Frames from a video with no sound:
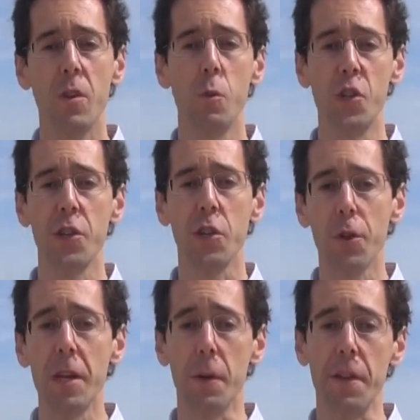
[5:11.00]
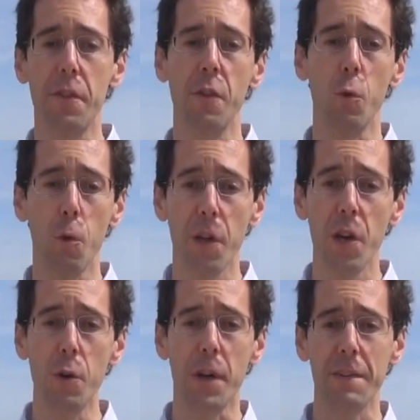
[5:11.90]
which I'd agree with,
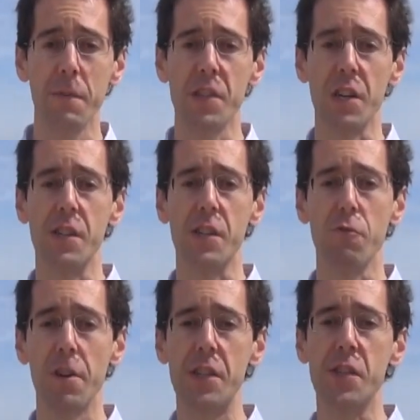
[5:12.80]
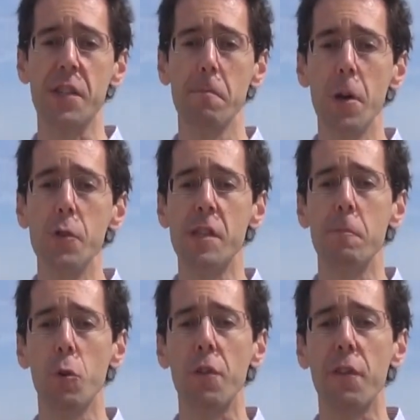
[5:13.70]
although I'd emphasise that rest is the most
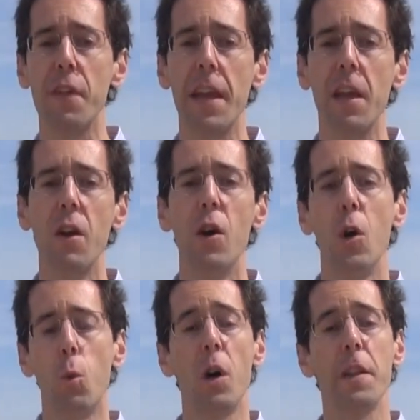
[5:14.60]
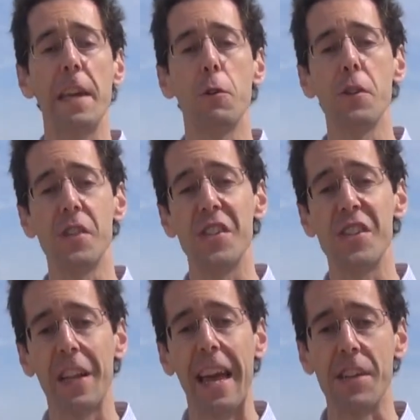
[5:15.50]
important thing while the illness is
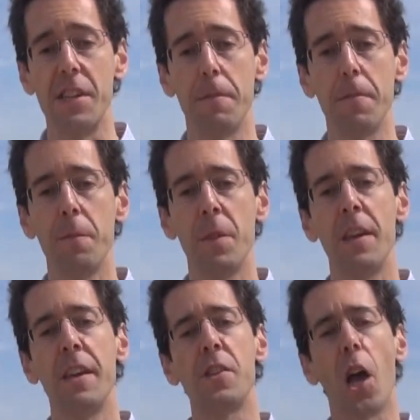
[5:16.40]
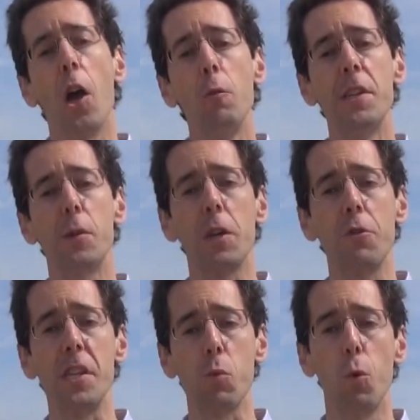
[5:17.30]
still active, and only to
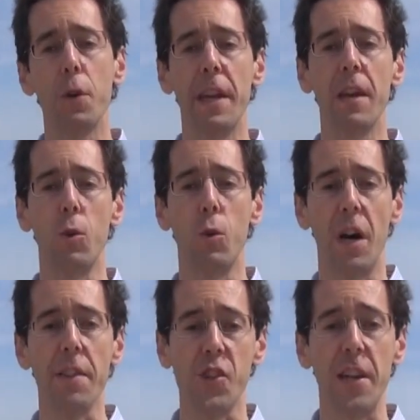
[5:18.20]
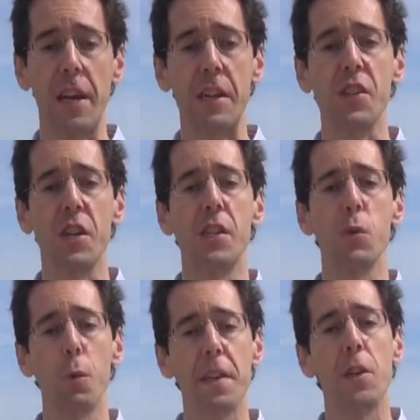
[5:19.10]
increase walking or other gentle exercise
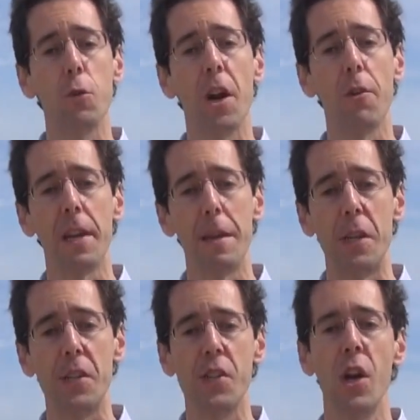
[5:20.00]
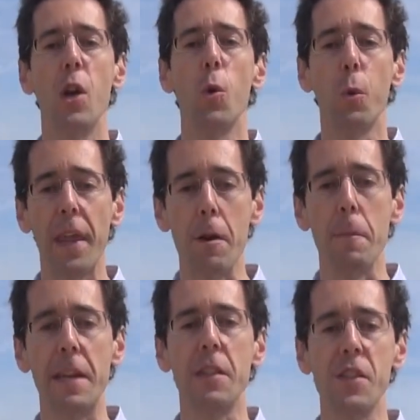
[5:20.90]
within your current limits without
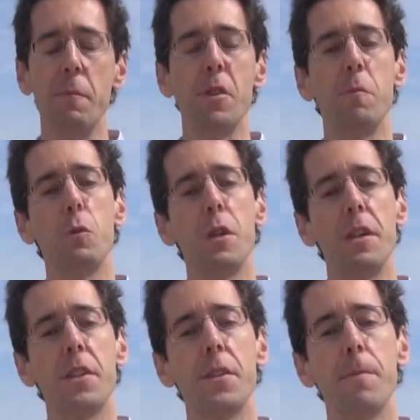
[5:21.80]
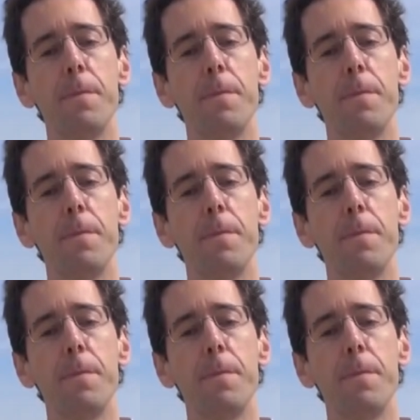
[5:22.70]
making the symptoms worse.